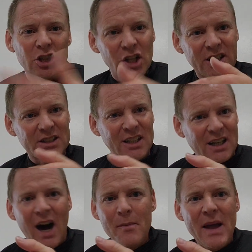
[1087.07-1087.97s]
Look at the
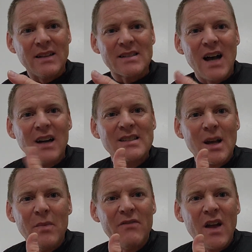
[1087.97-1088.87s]
comments on
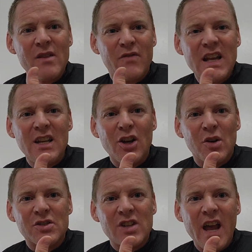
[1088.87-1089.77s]
some of the
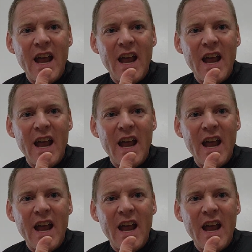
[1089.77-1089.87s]
videos